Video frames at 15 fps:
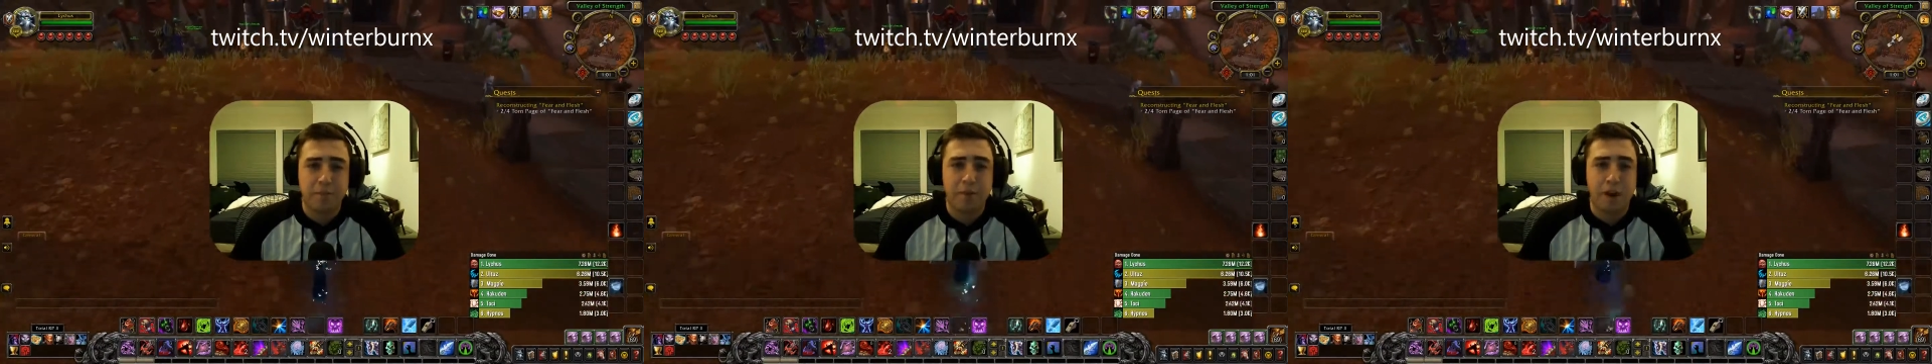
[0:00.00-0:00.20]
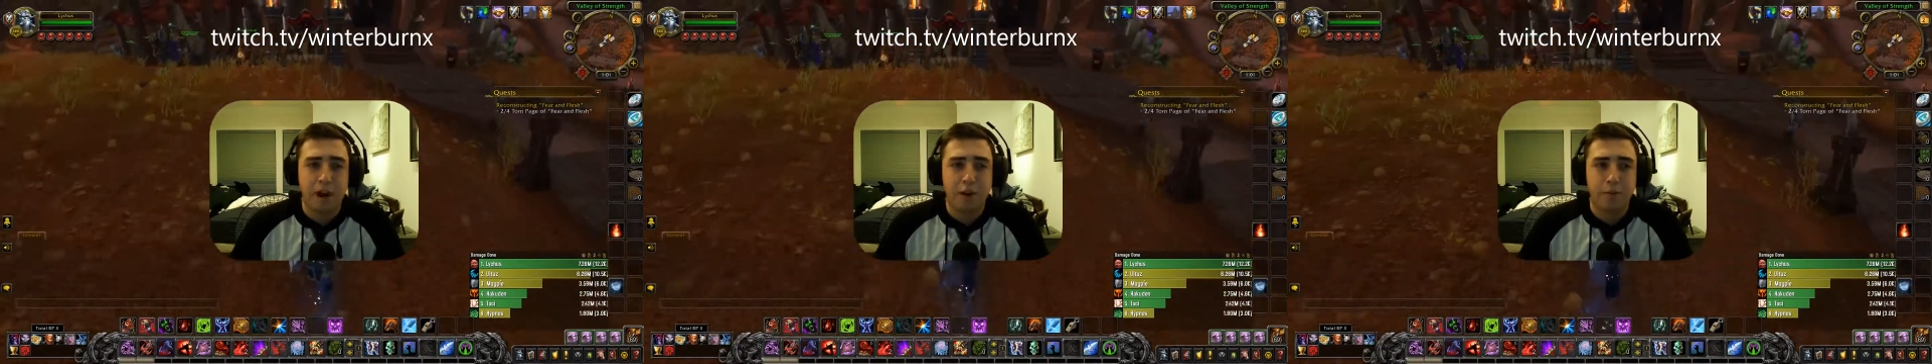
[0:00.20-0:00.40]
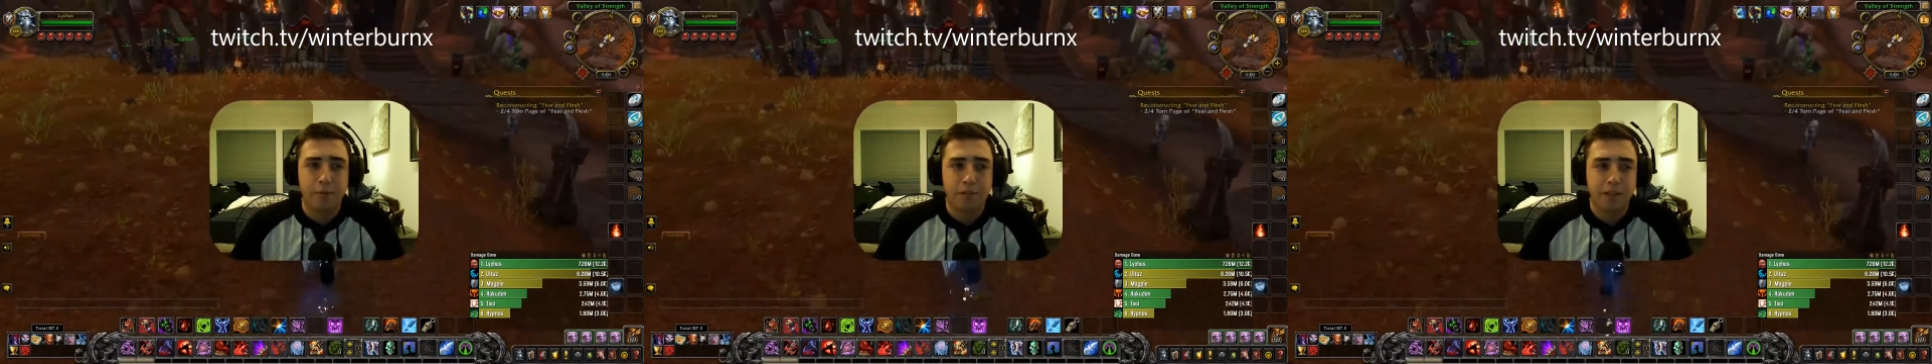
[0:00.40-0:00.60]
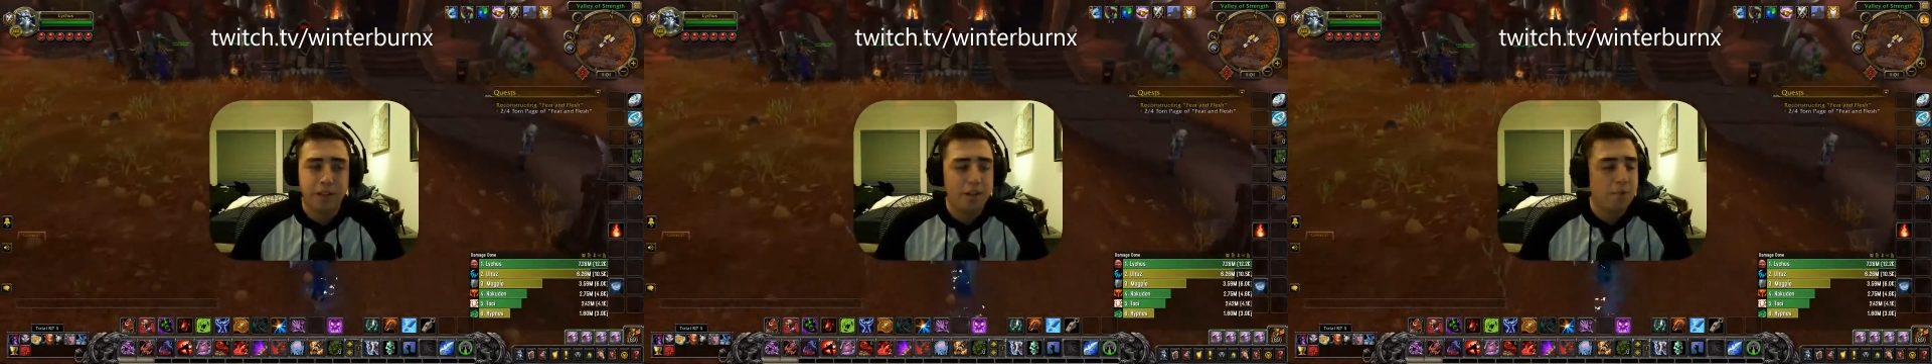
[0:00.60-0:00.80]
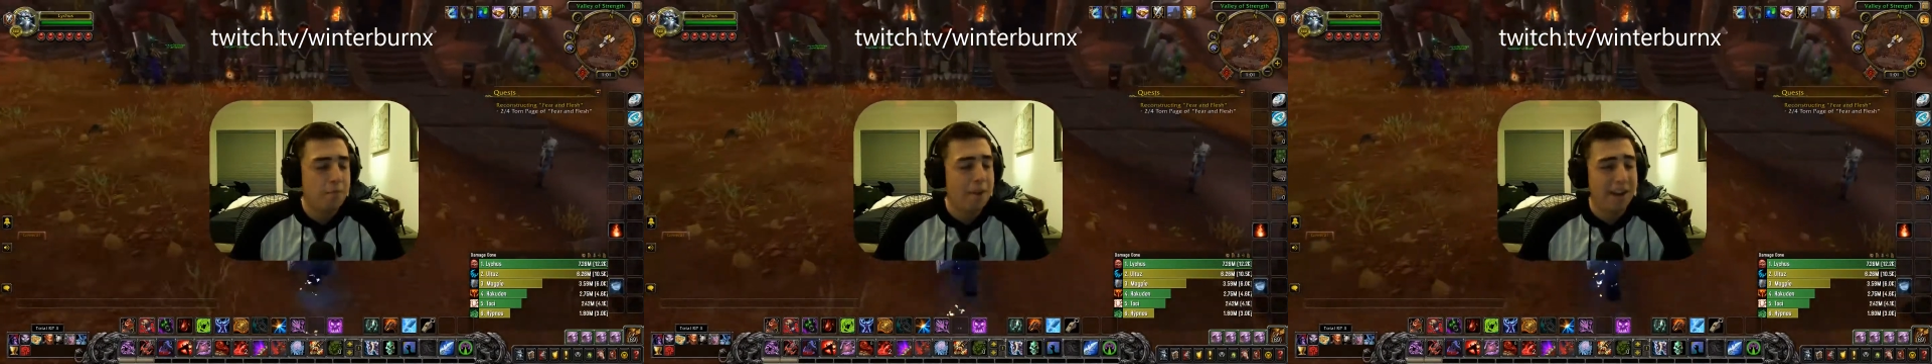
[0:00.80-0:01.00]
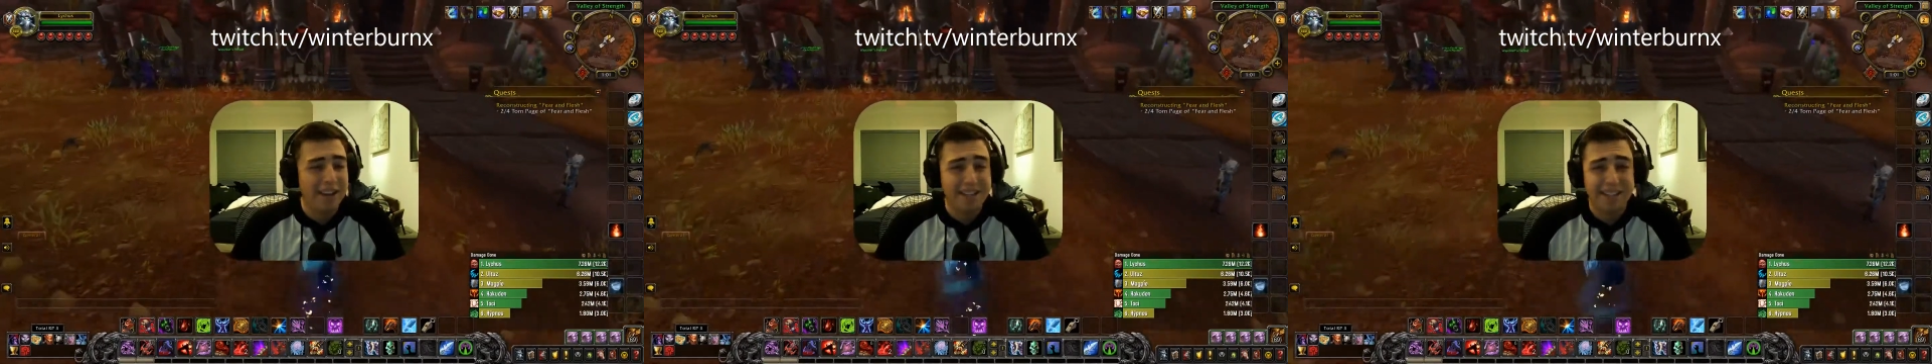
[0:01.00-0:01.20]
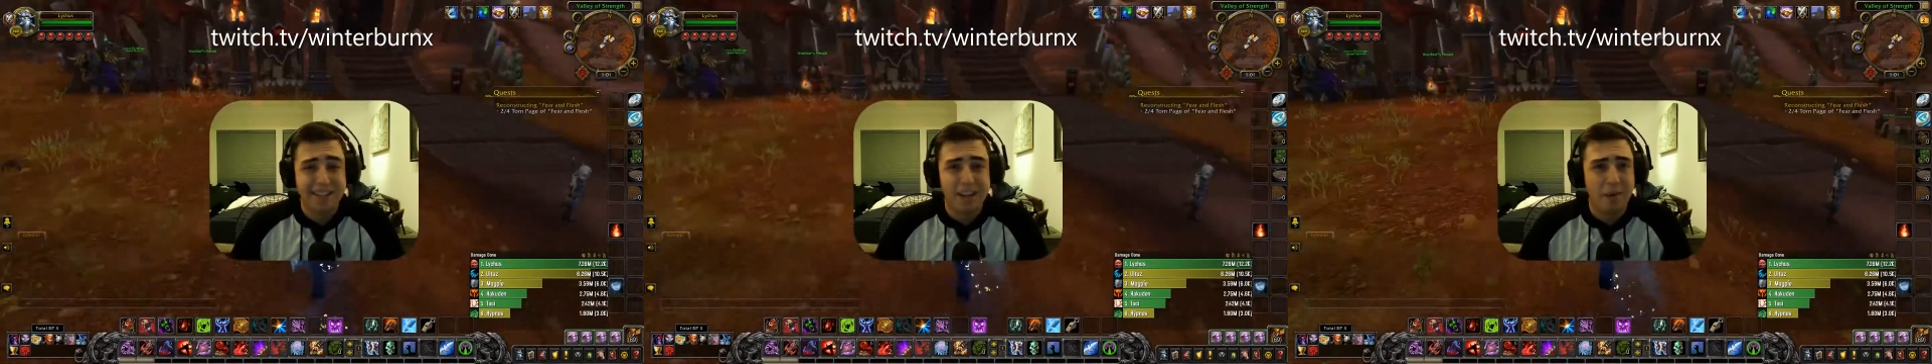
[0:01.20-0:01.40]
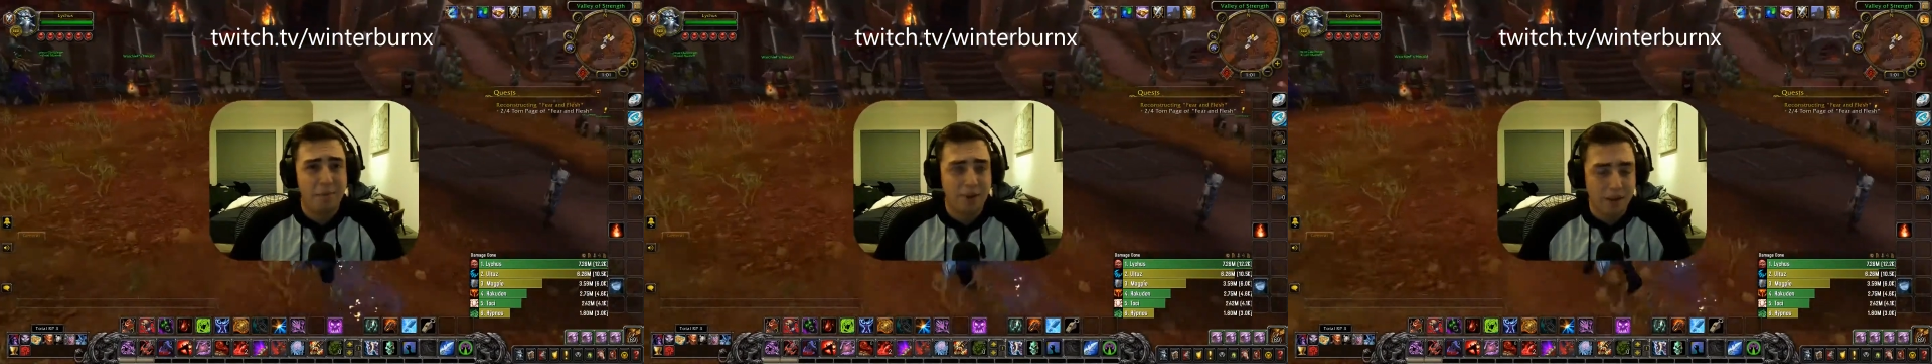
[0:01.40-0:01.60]
mobs my
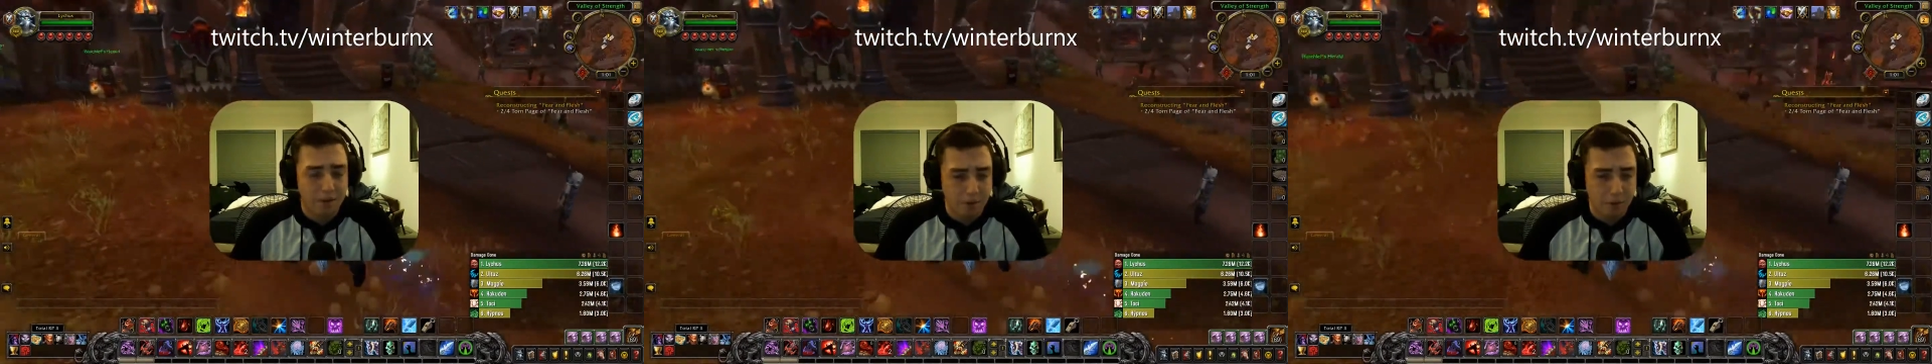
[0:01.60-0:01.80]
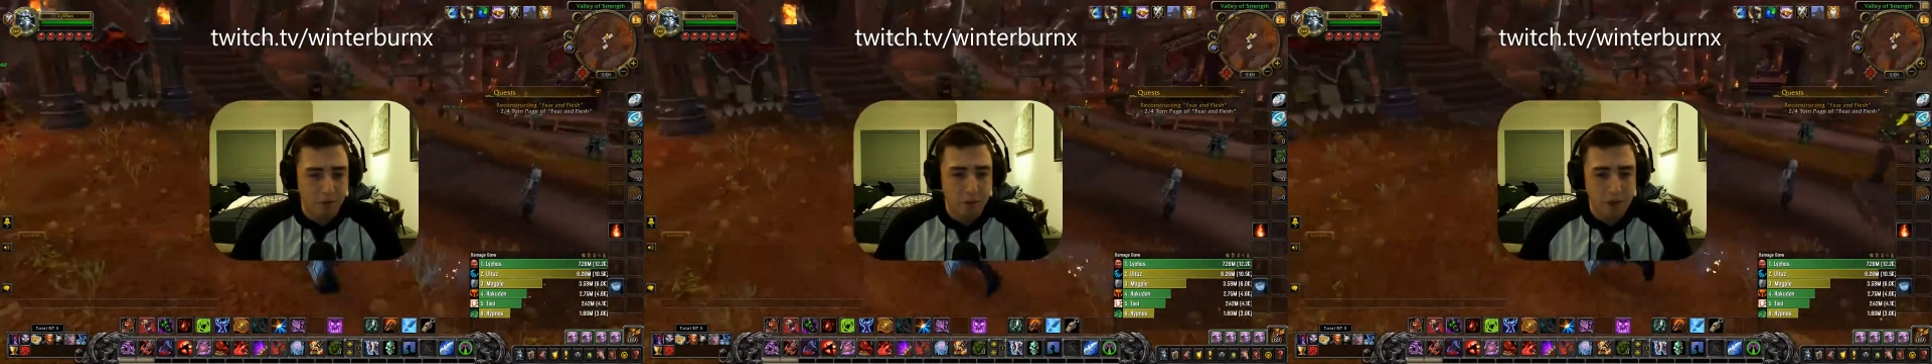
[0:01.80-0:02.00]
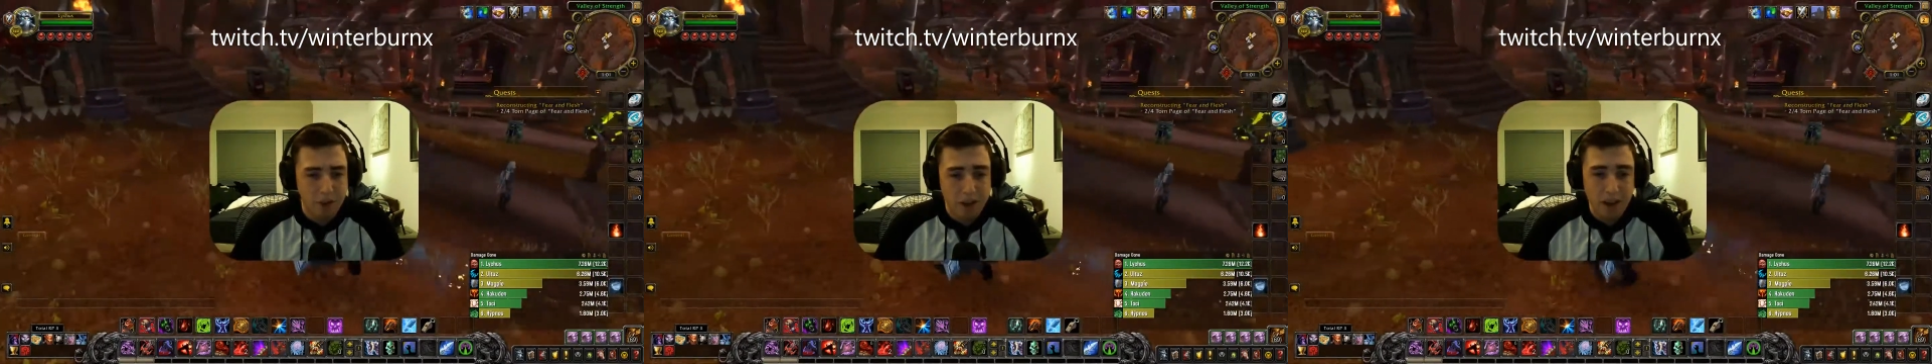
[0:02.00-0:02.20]
same level